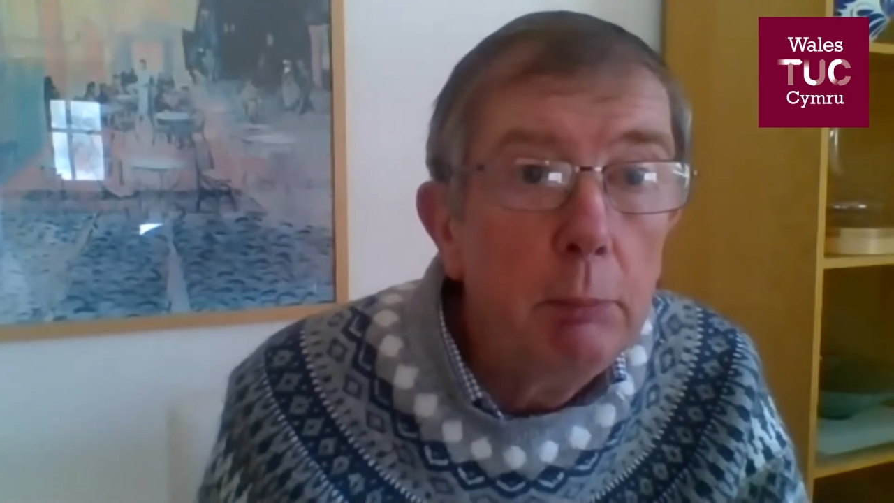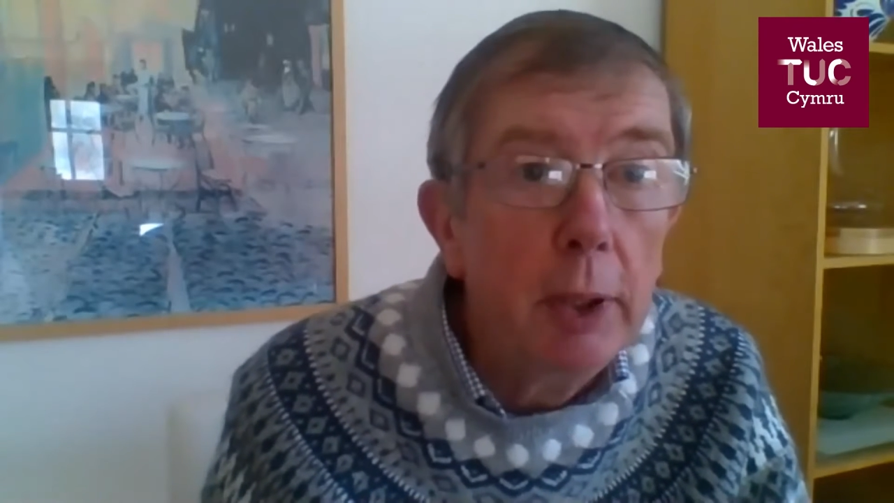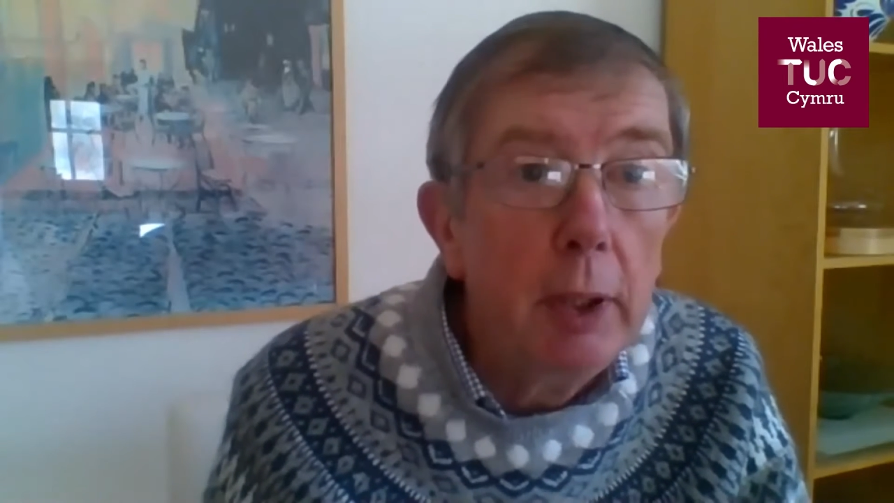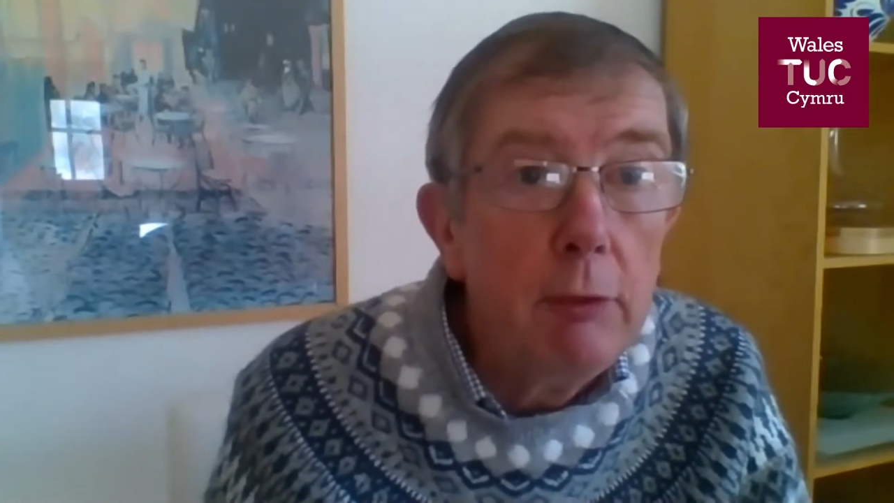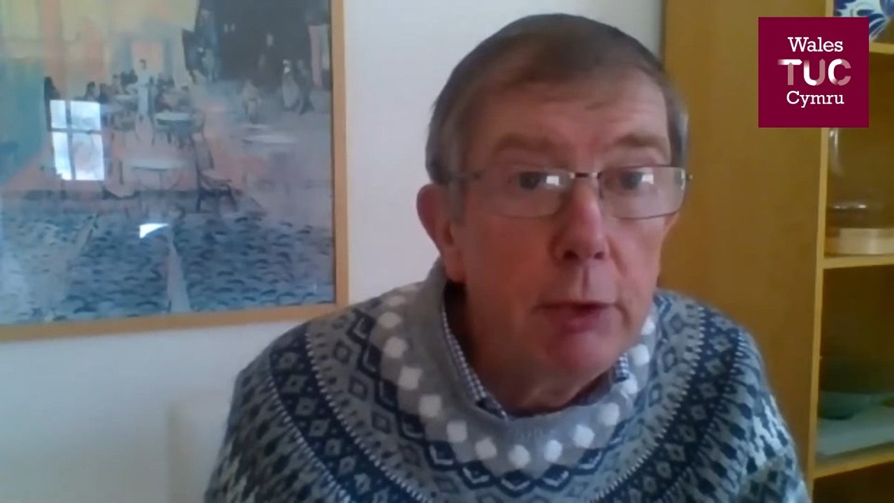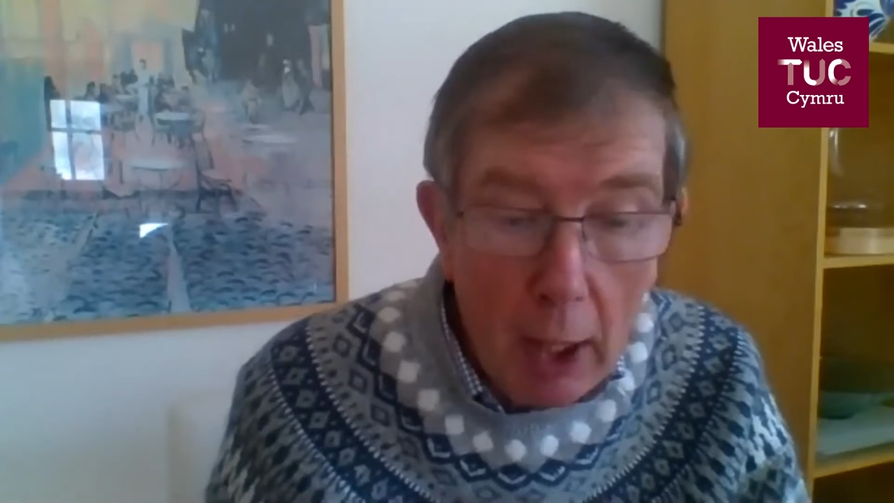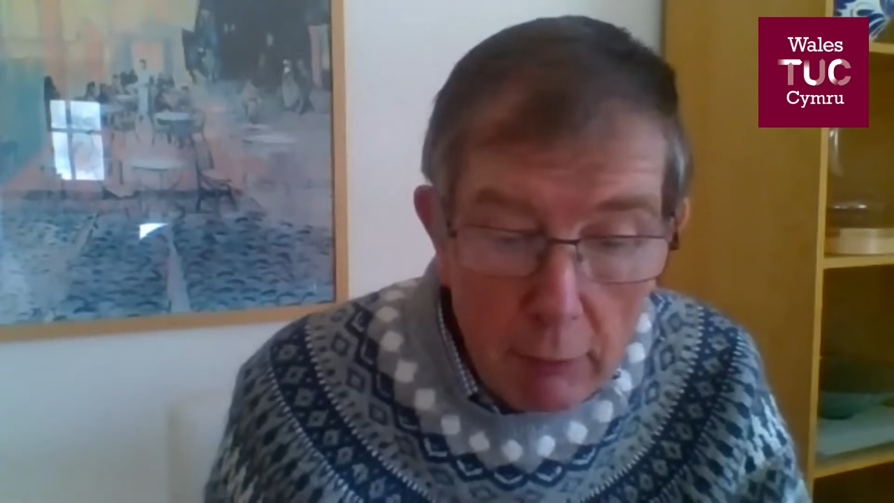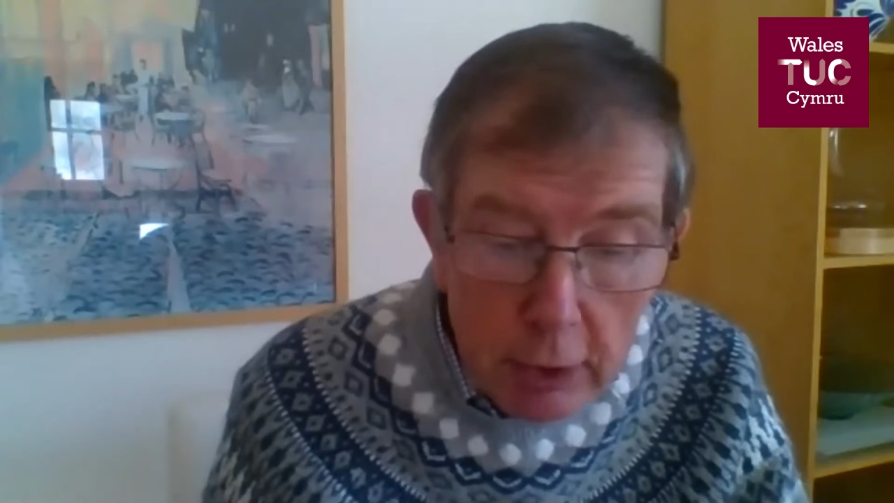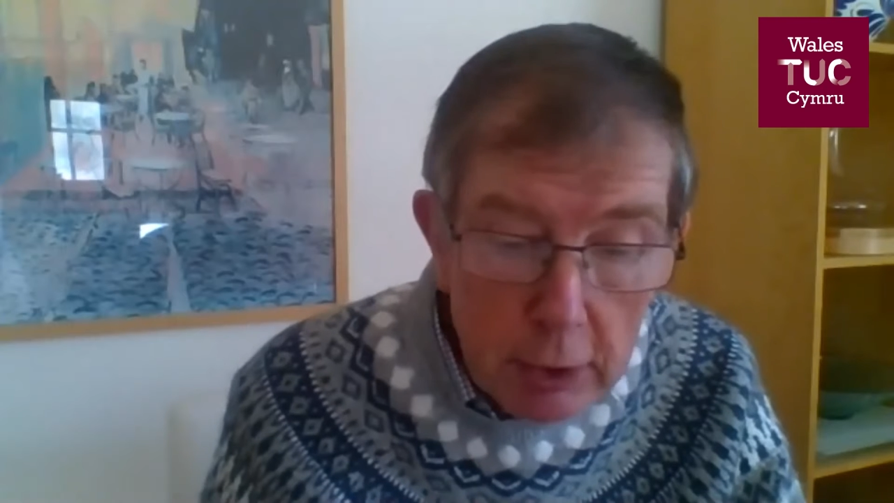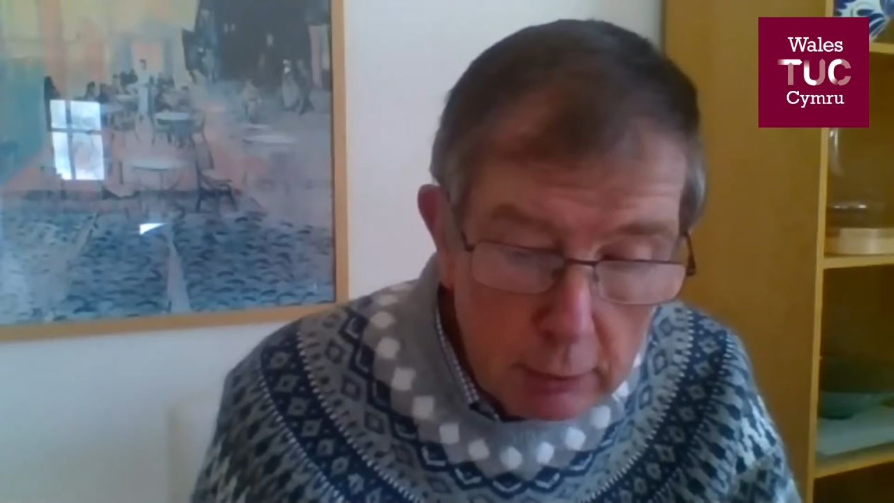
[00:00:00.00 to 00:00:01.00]
but if you
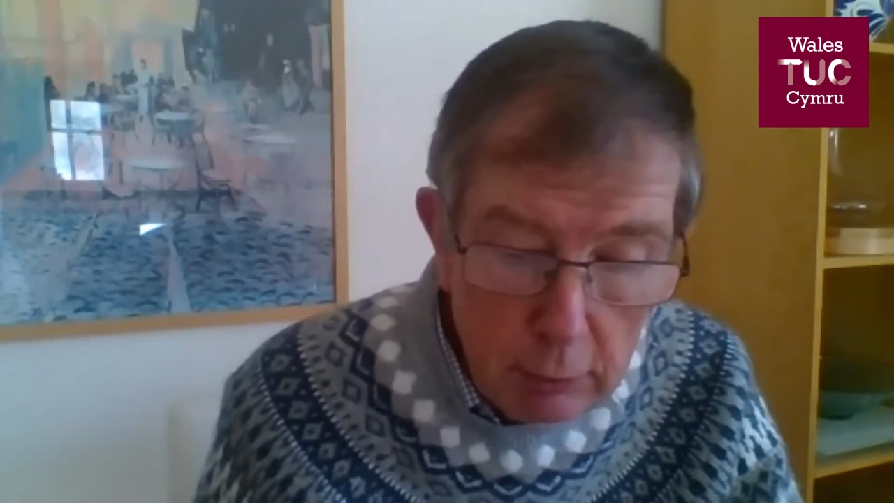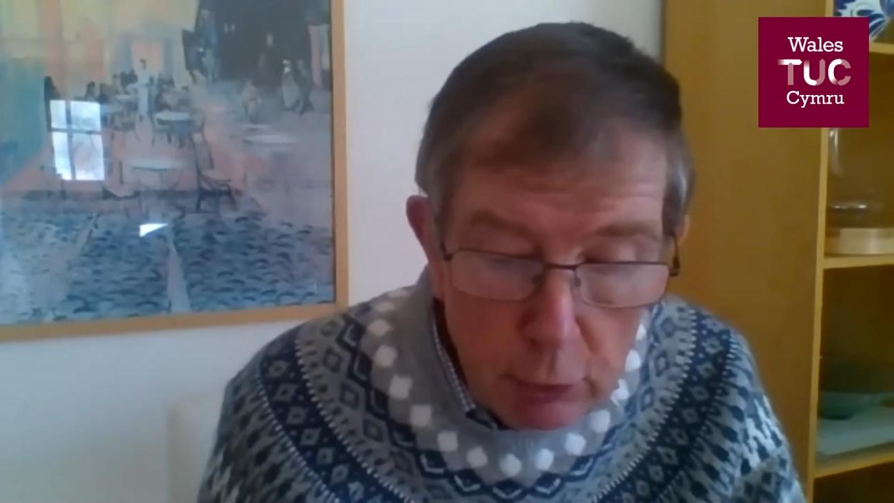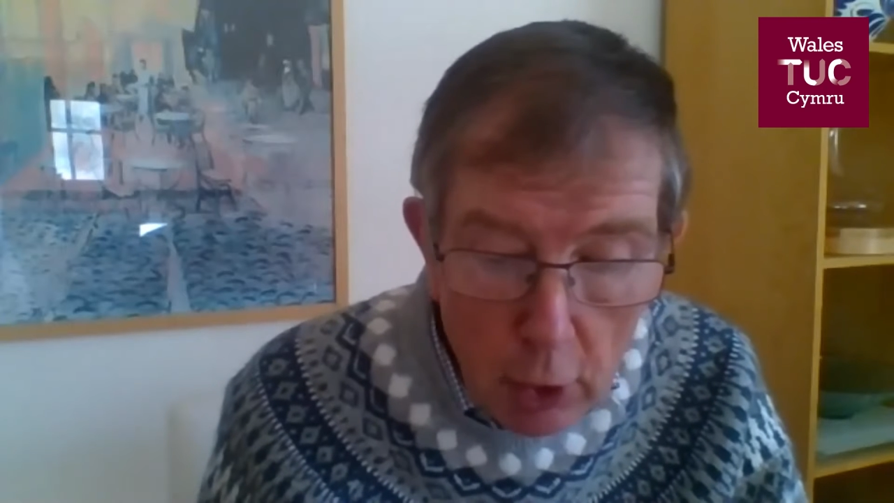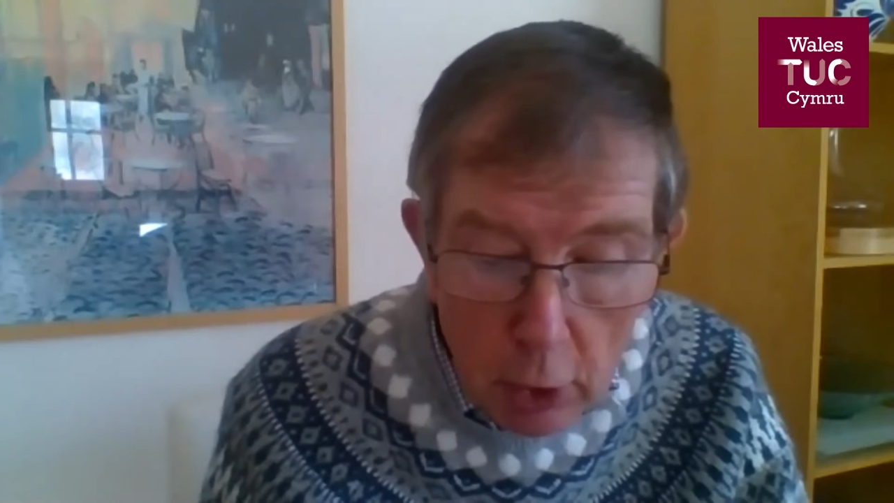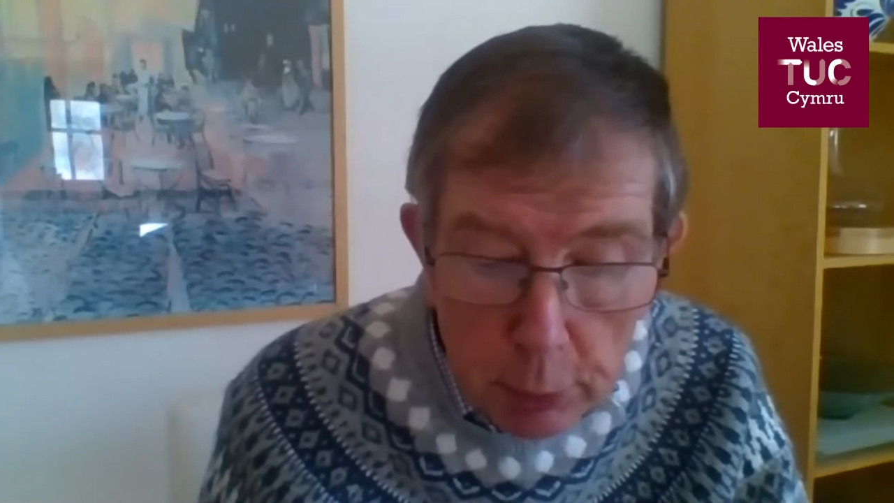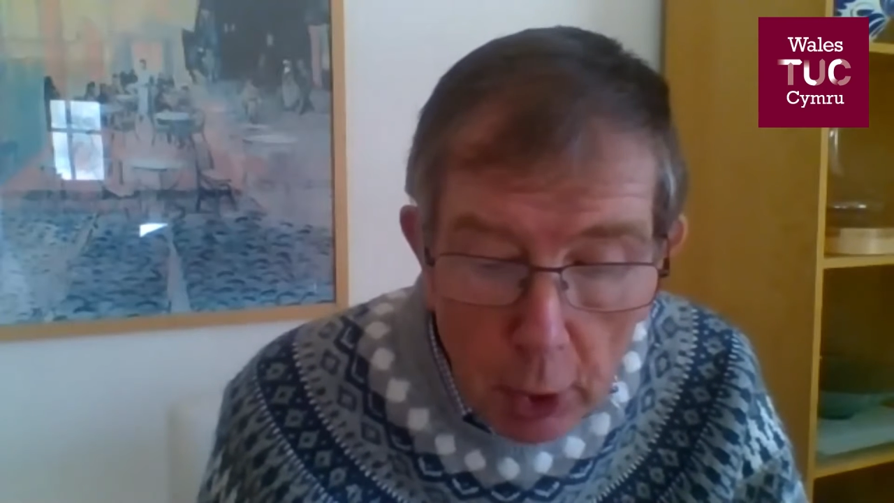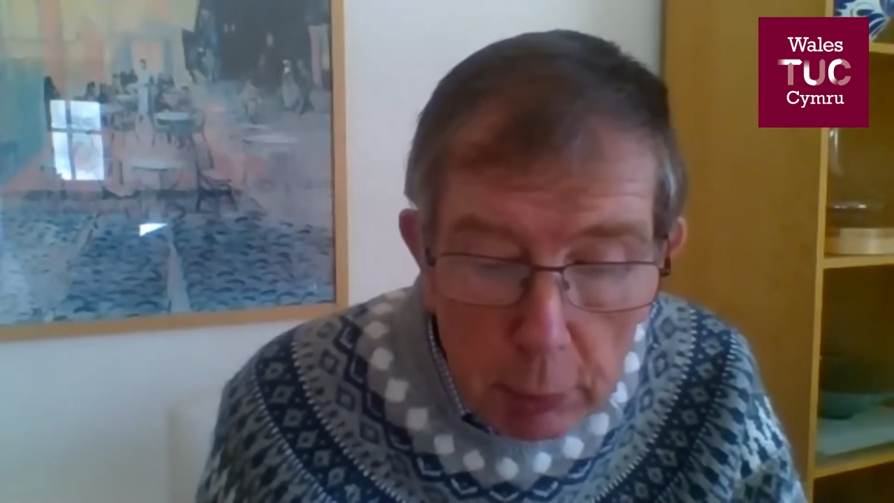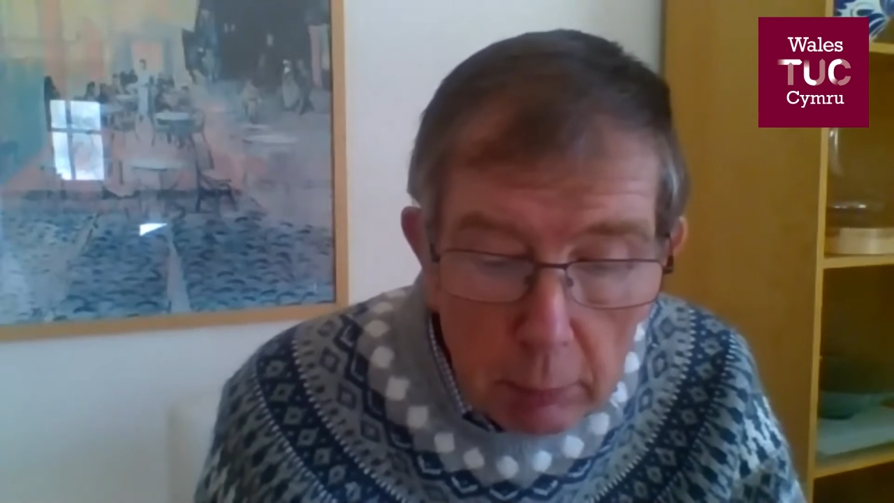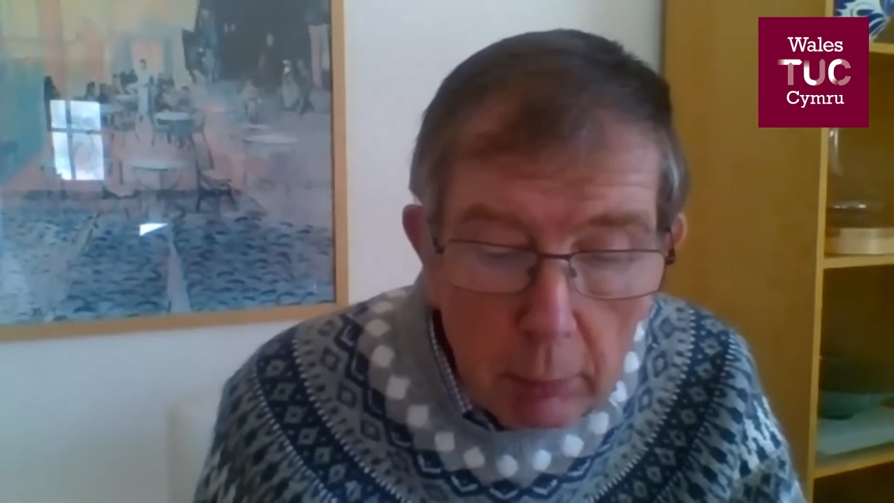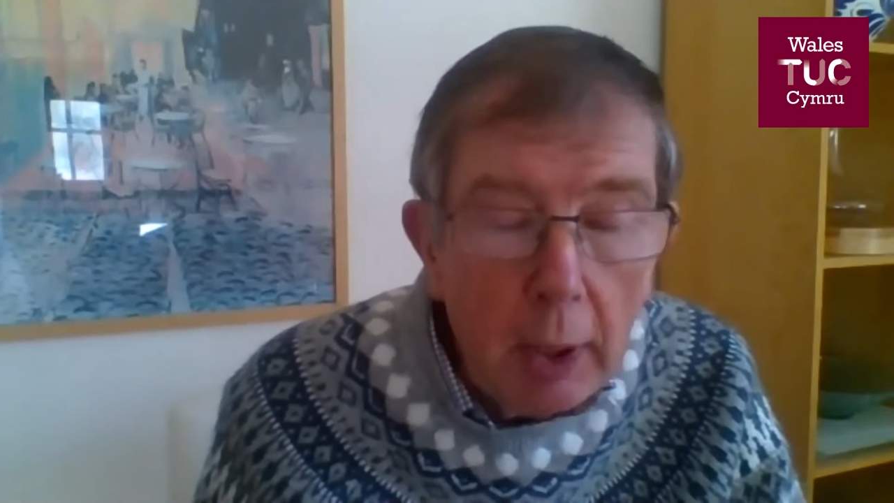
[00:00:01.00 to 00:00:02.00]
haven't, you've got a
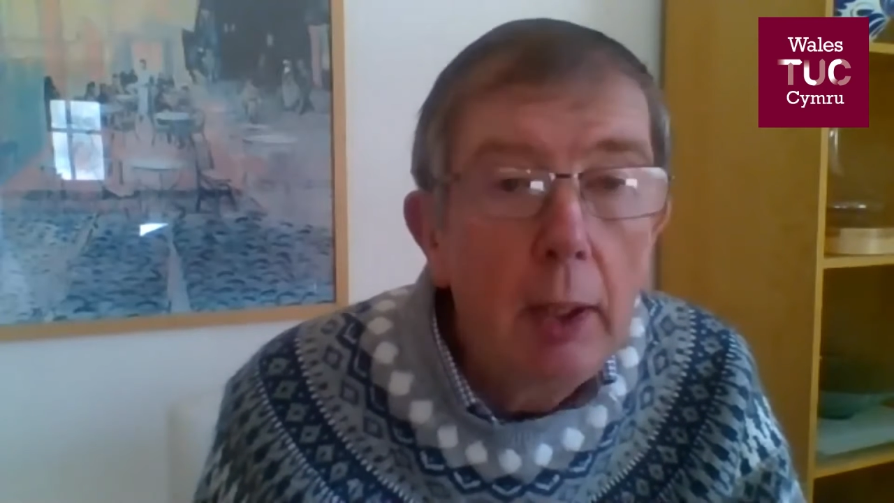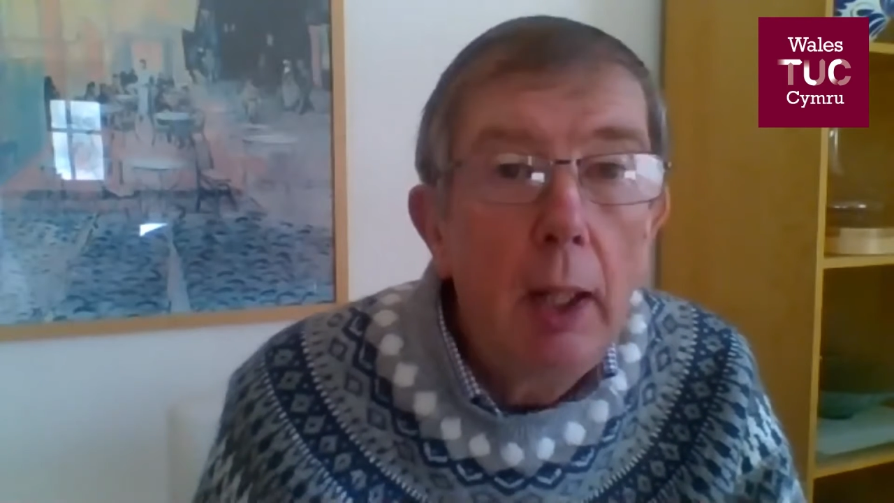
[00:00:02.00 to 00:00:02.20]
problem.